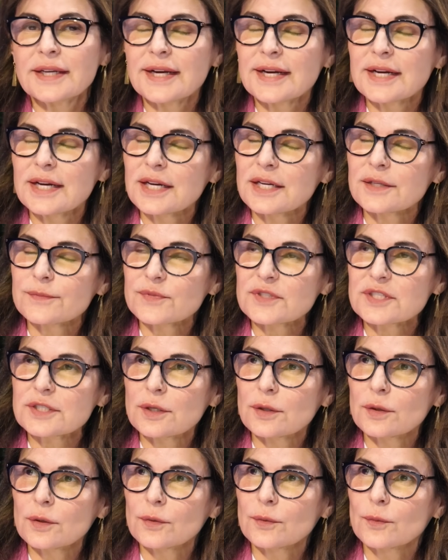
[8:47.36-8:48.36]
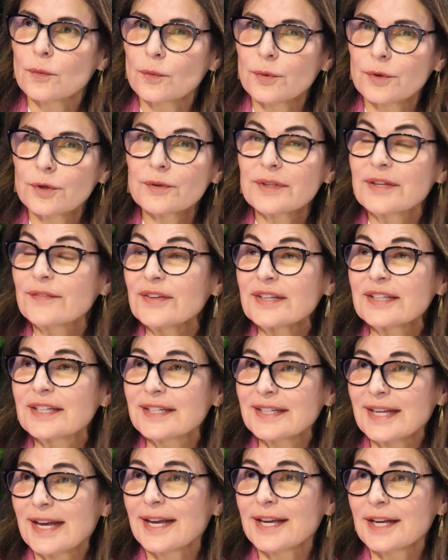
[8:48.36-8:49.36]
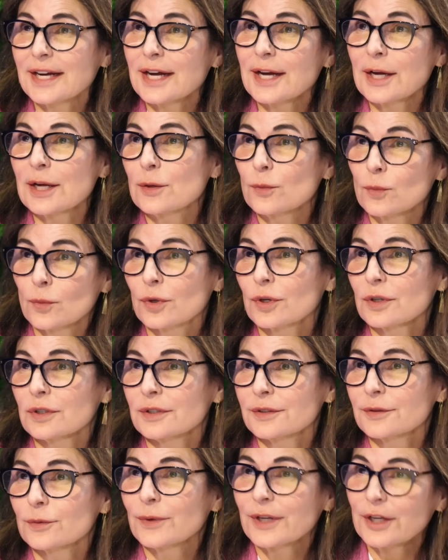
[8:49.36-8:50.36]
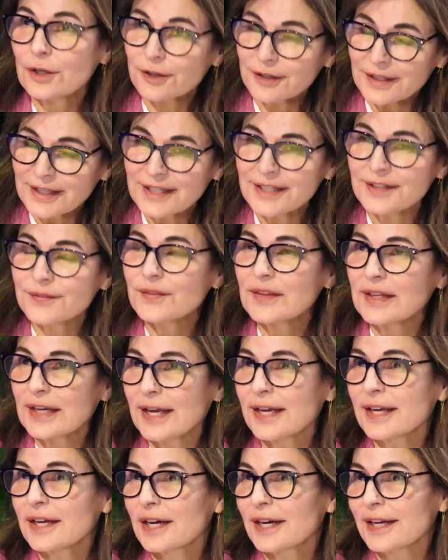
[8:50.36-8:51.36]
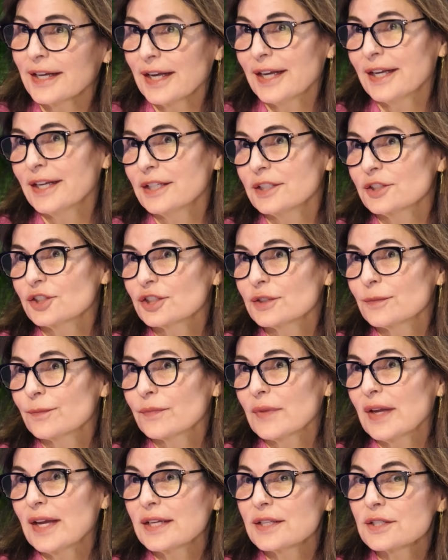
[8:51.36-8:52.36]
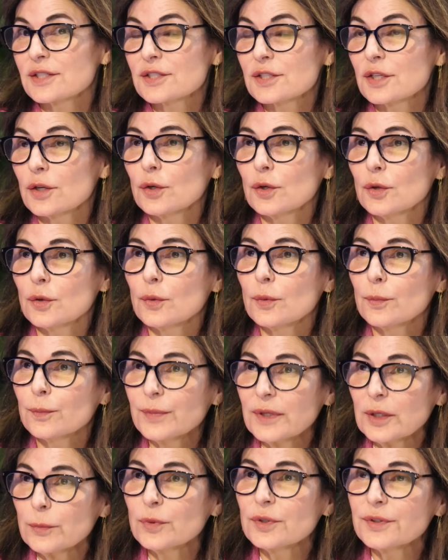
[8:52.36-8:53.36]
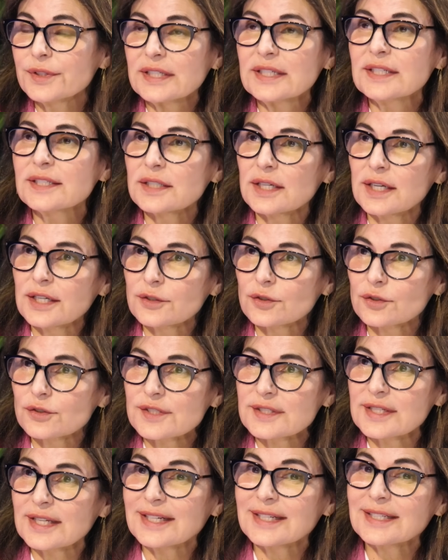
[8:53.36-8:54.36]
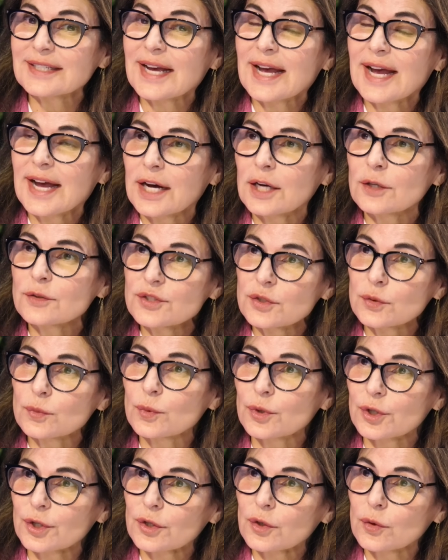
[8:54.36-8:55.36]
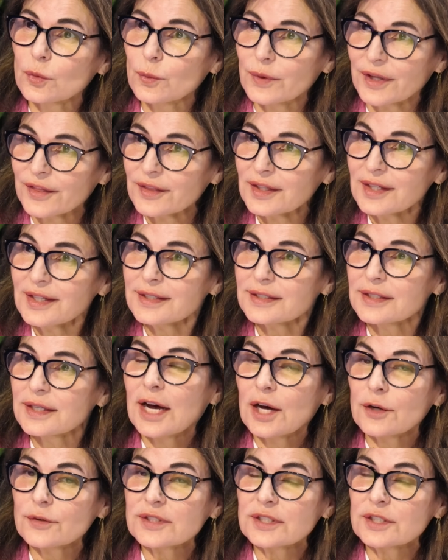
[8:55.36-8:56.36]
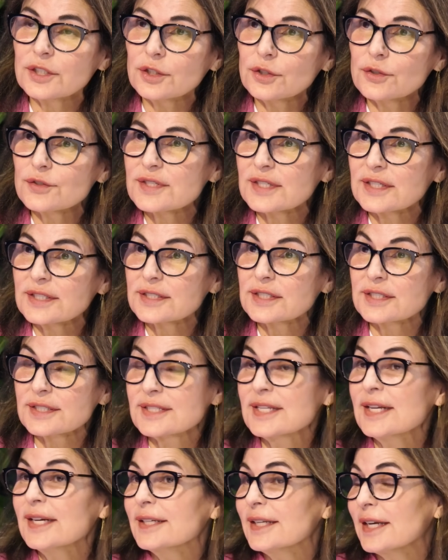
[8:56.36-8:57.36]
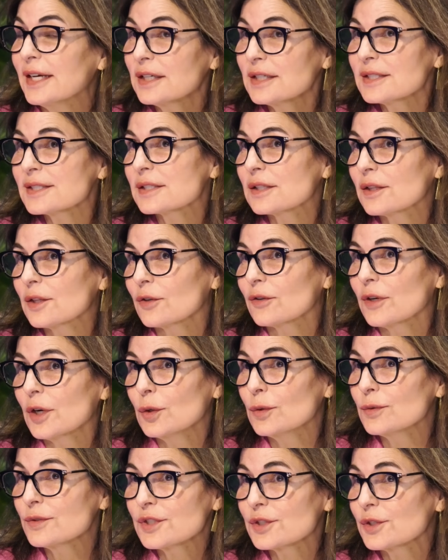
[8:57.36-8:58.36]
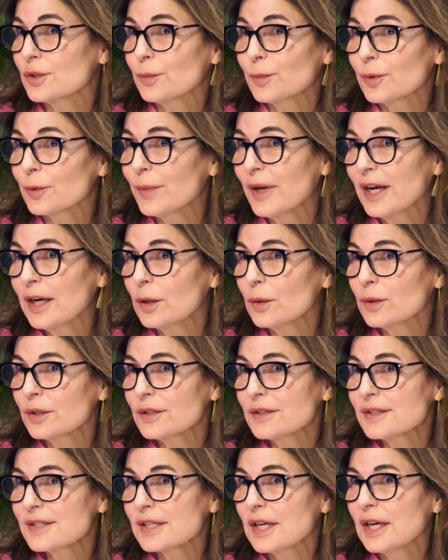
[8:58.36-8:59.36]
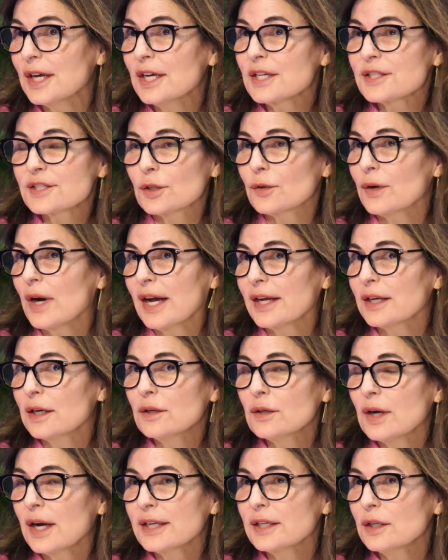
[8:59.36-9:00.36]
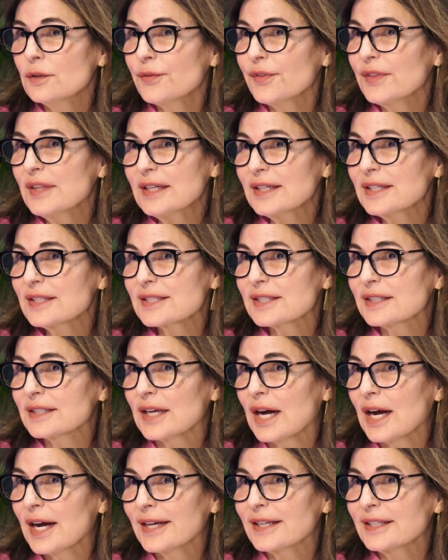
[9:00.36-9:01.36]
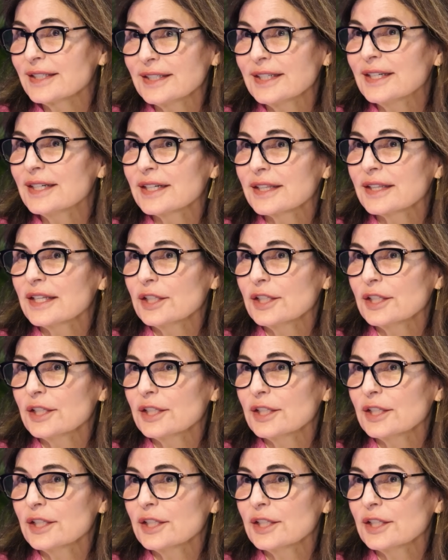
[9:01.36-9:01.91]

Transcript: Yeah, so we're living in an AI world. We are in the AI age. And so people need to understand how to work with it, how to use it to 10x their own superpowers so I don't I don't think it's an idea